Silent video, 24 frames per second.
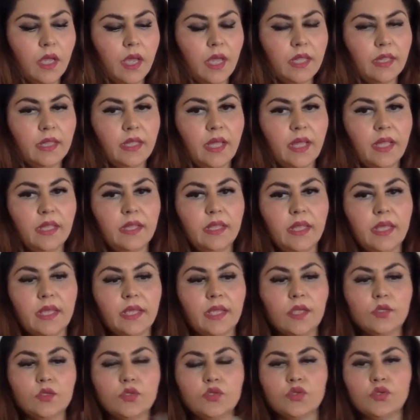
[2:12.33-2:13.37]
And then they
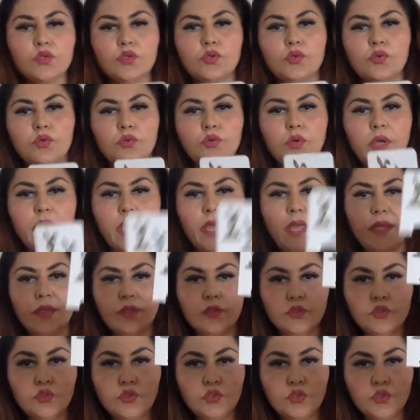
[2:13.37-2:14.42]
can do a
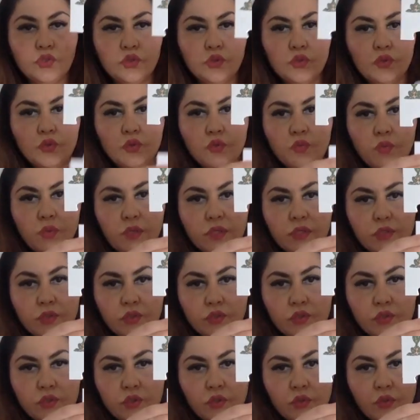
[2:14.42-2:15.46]
2 with
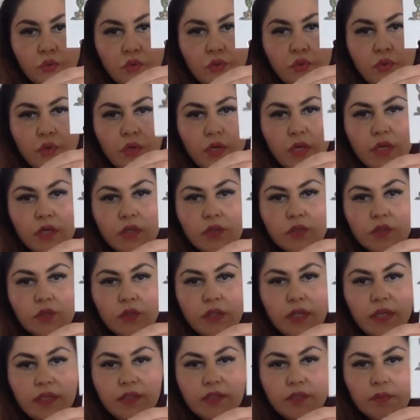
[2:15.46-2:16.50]
2. So
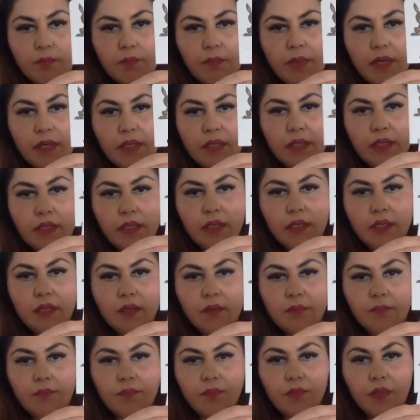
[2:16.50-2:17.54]
that's a bunny,
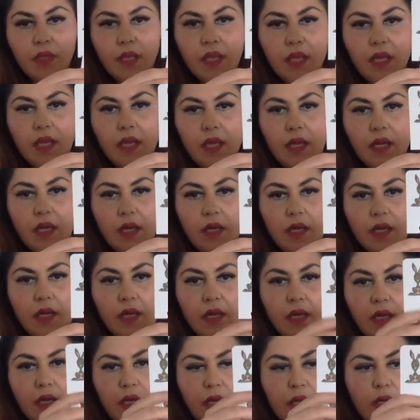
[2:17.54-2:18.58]

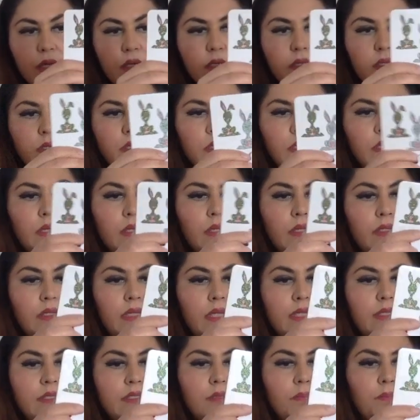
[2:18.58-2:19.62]
and
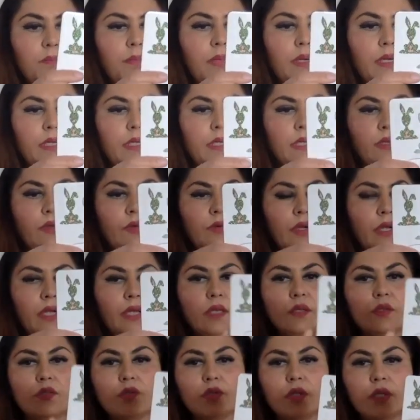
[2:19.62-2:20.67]
that's a bunny, right?
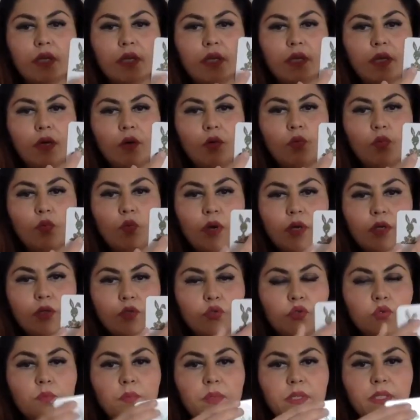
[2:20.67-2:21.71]
So they can count 1,
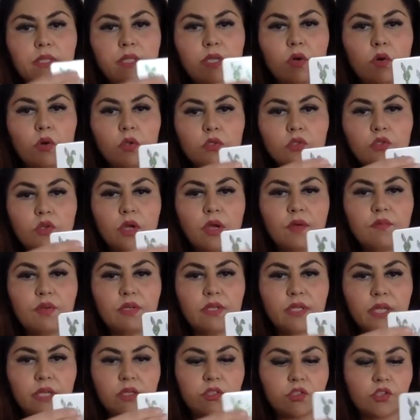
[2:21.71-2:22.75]
2, but they also have a
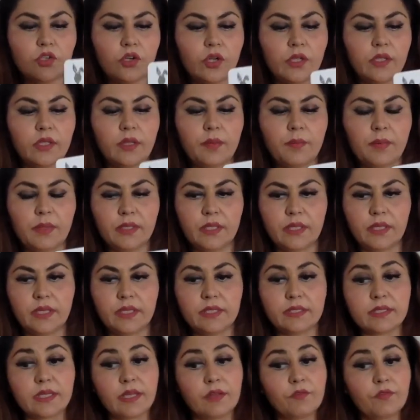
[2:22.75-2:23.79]
texture on them, and the
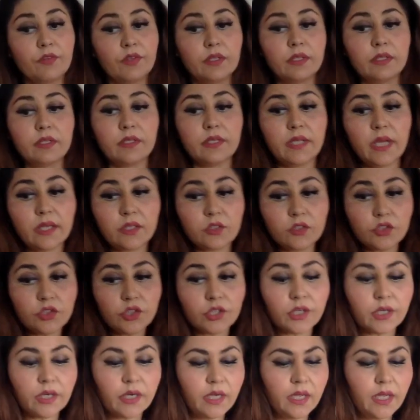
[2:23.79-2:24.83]
kids can feel the
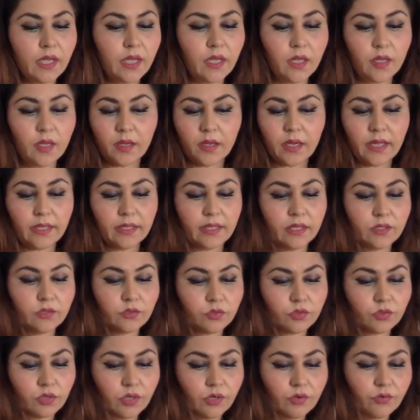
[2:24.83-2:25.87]
texture, and
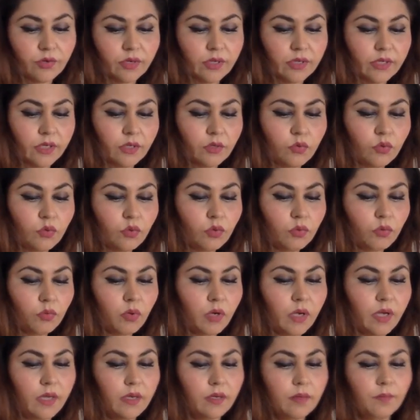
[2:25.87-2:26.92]
that's a really cool
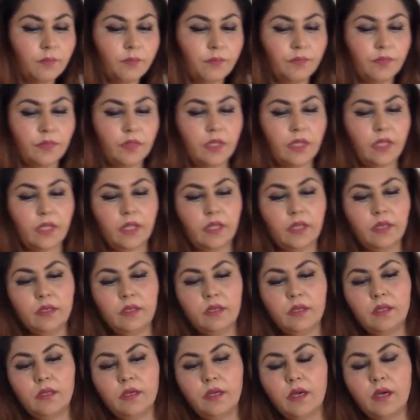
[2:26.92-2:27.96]
one. Then
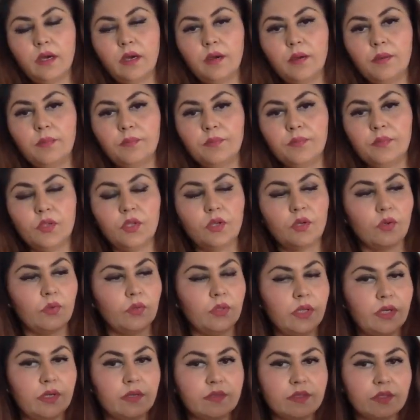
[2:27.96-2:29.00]

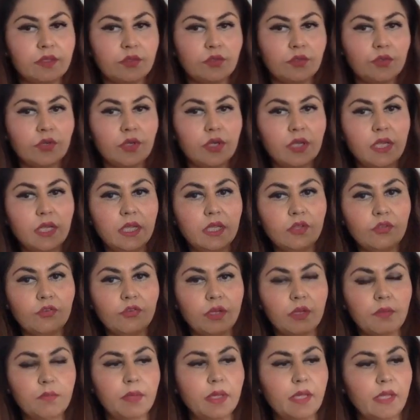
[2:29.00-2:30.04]
there is a 3
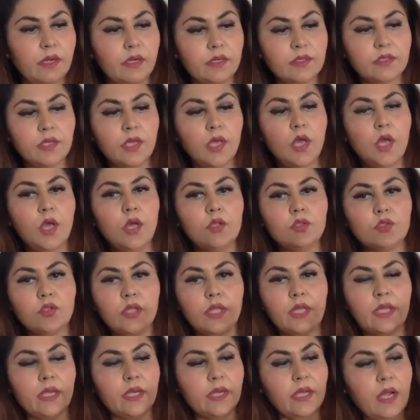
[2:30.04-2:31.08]
bears, so
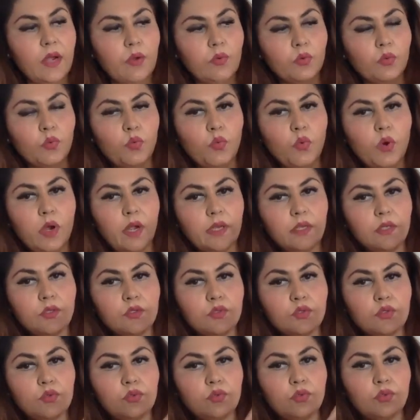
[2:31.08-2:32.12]
they can count 1,
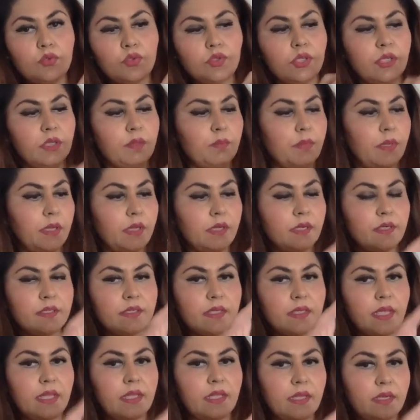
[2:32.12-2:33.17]
2, 3 bears,
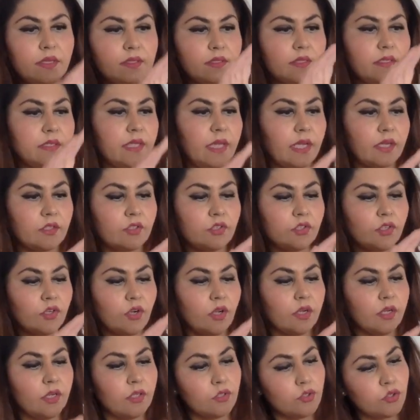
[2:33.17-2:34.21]
and there's a texture
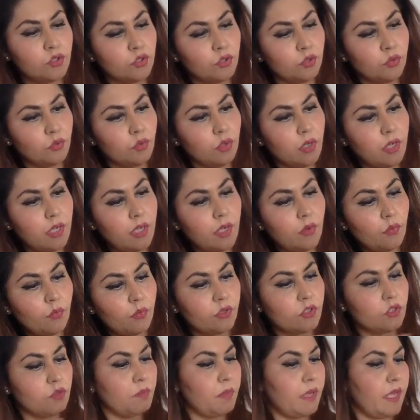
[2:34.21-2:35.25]
on it too,
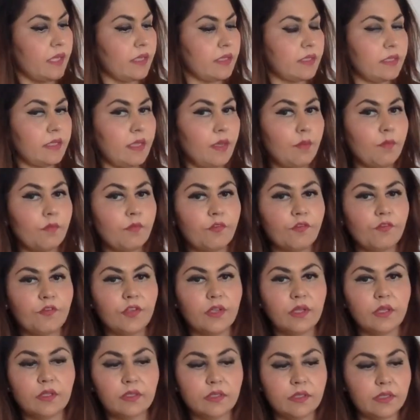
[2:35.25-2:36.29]
which makes them
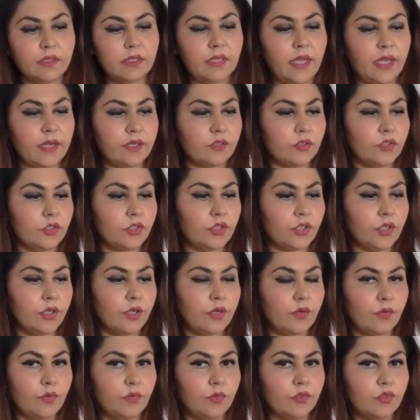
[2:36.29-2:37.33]
feel the texture.
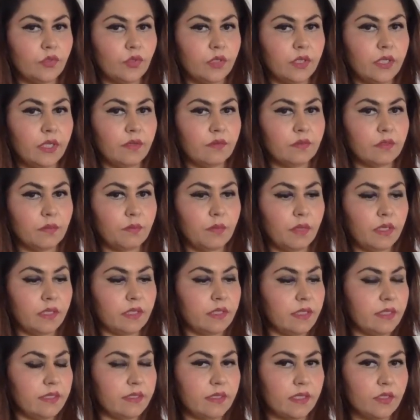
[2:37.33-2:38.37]
So it gives a
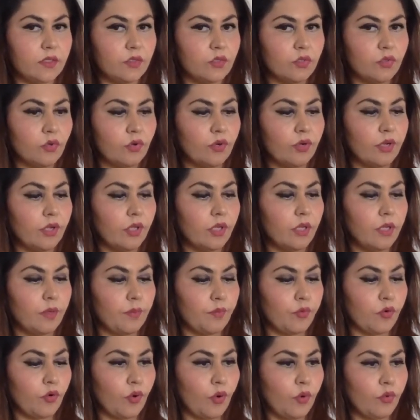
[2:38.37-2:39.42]
multi-sensorial
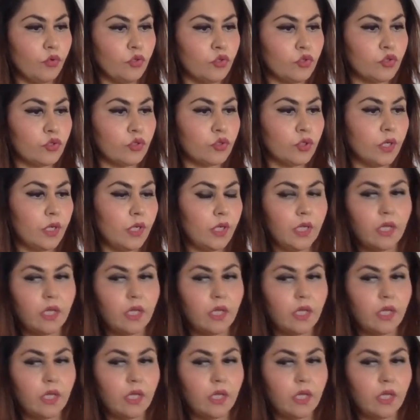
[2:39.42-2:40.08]
approach,